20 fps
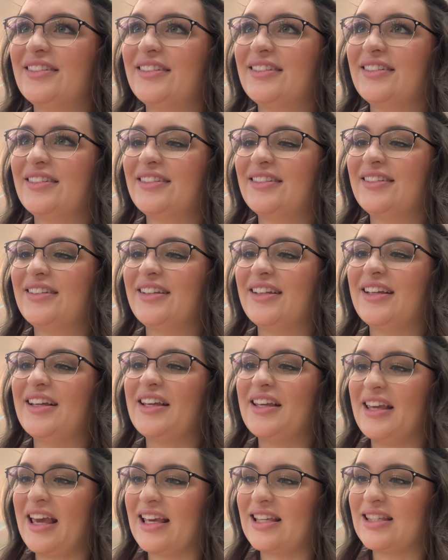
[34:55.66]
A.
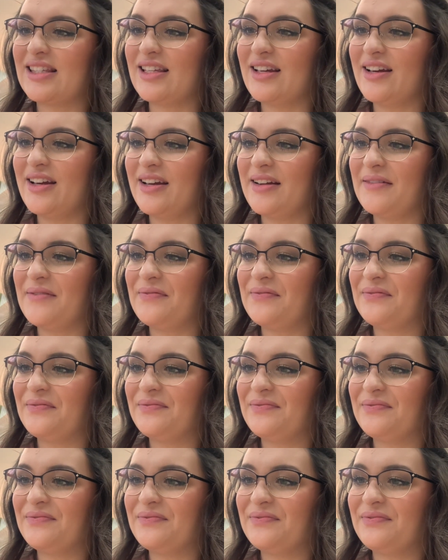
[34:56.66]
Yes, sir.
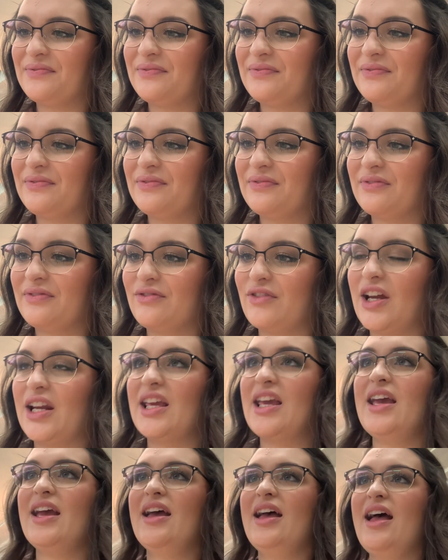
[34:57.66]
Ready?